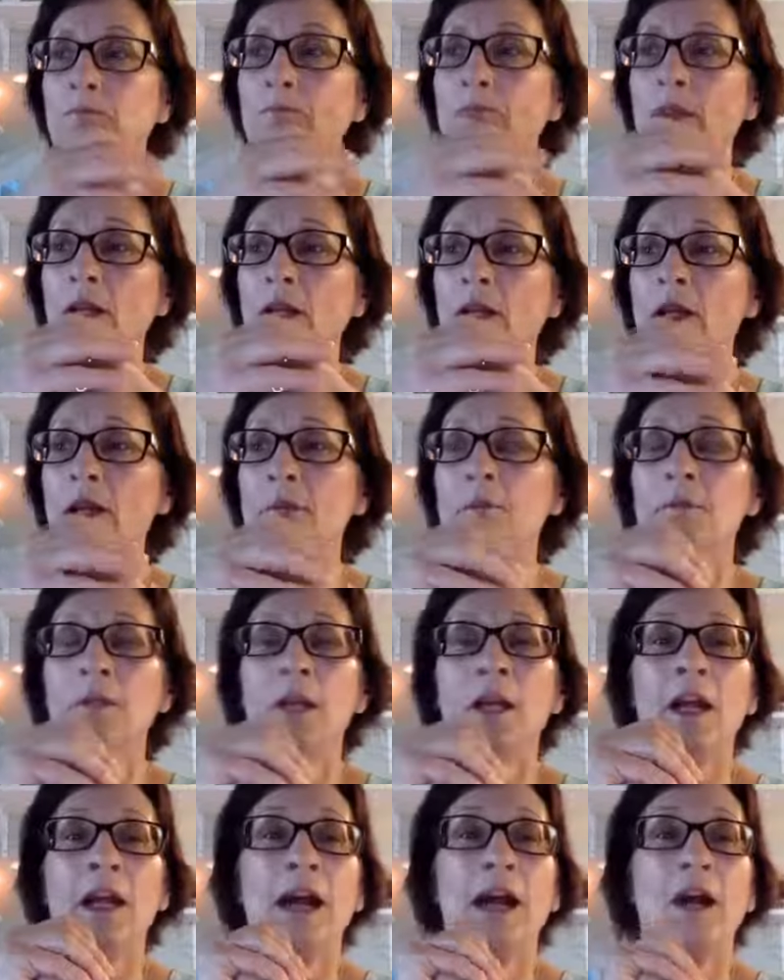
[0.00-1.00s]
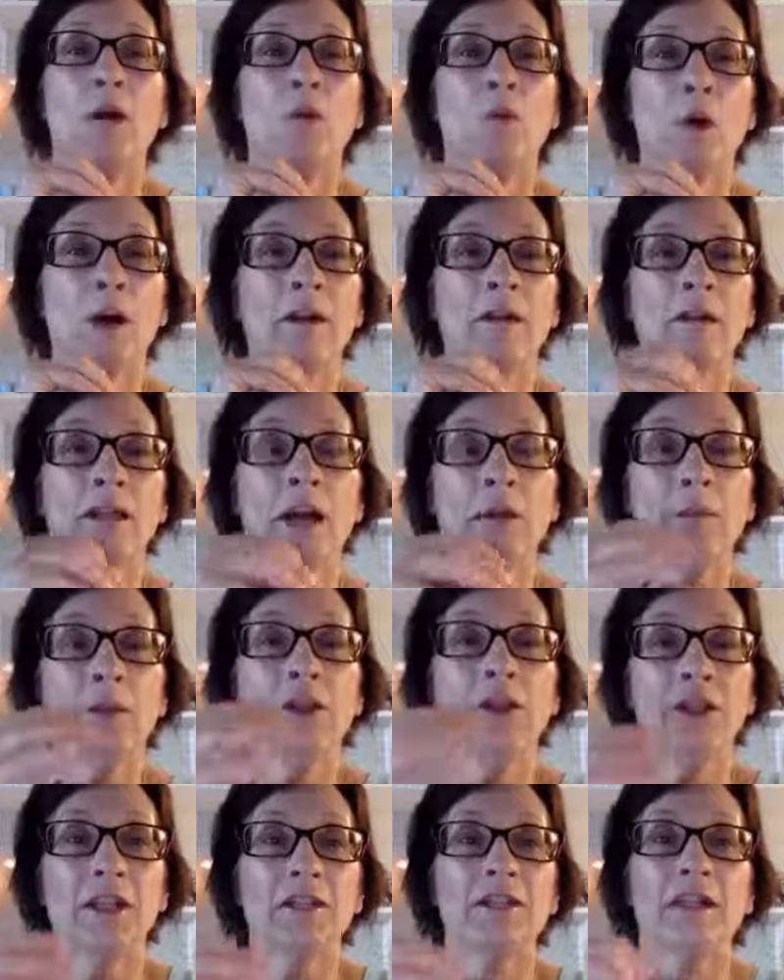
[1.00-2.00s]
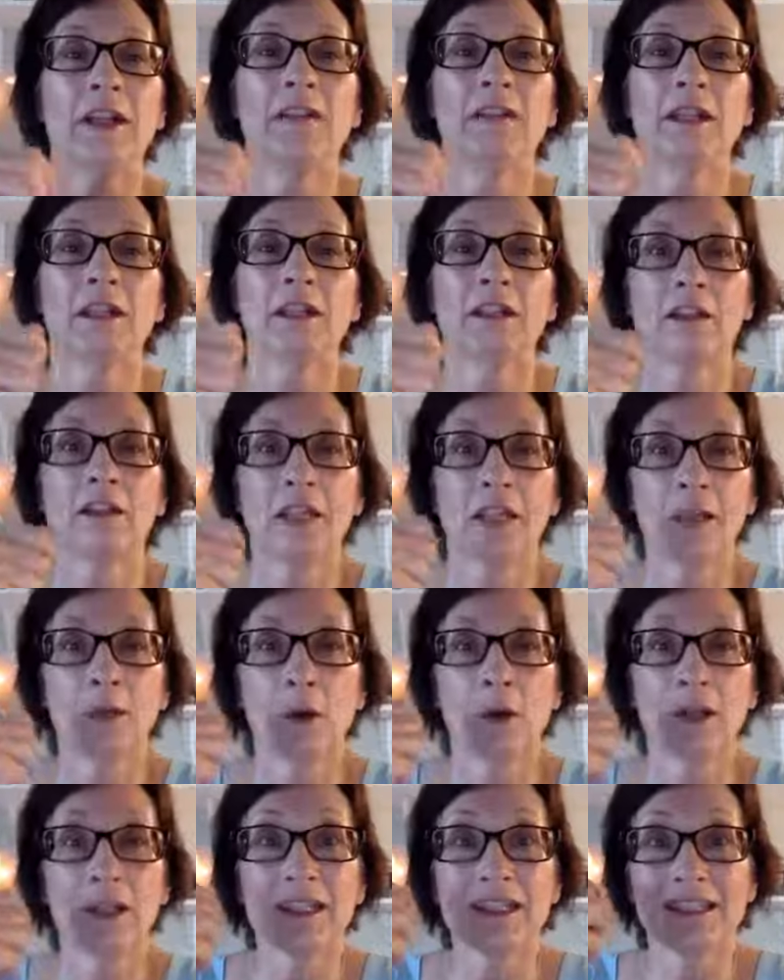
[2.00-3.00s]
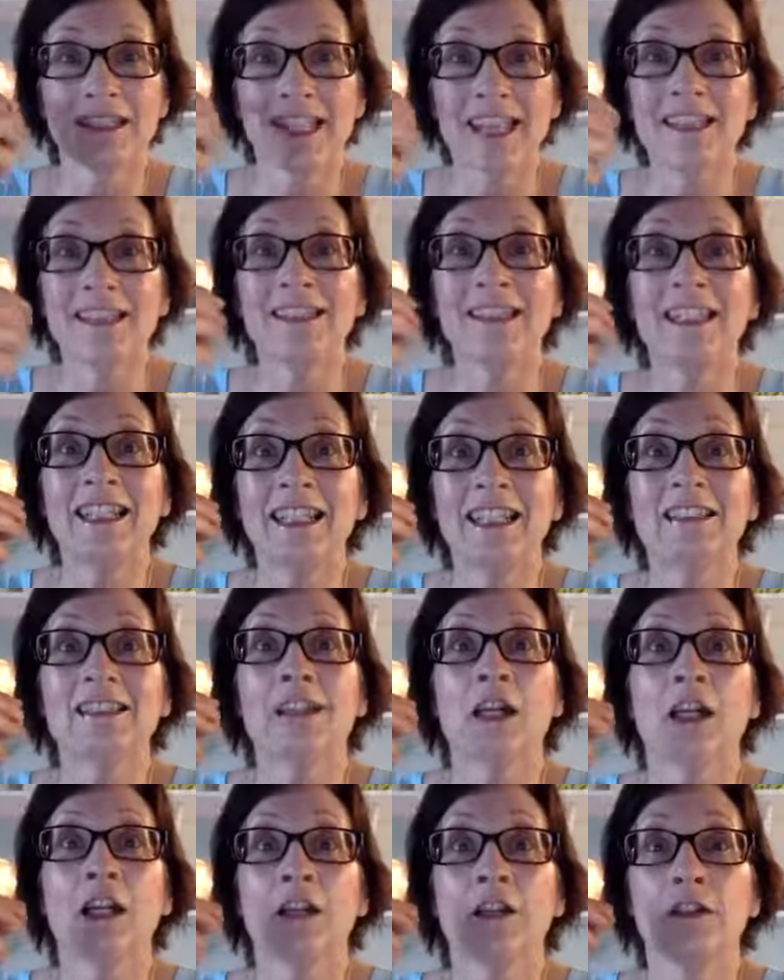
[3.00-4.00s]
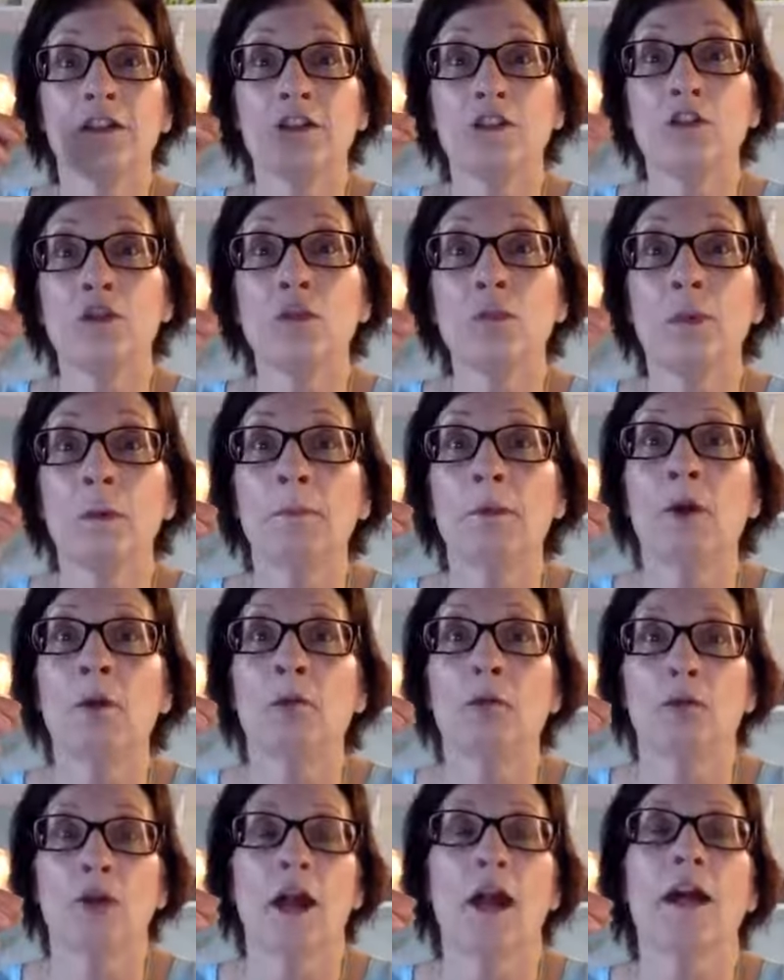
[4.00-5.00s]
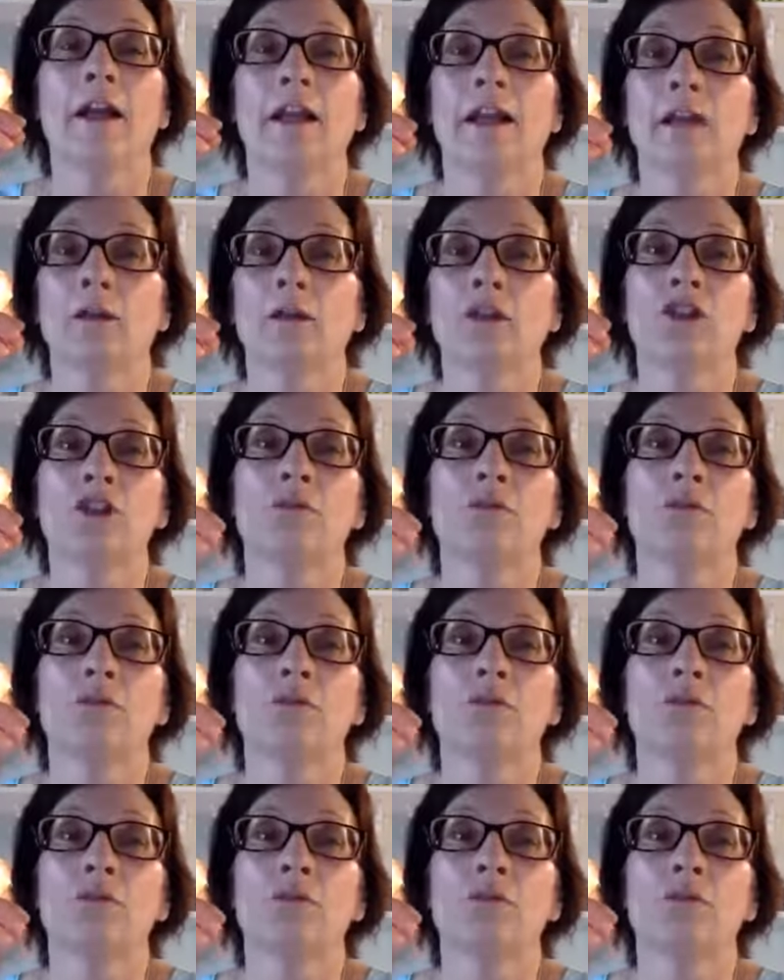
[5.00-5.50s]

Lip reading: a couple things I like to think about is Sensi is a consumable product, which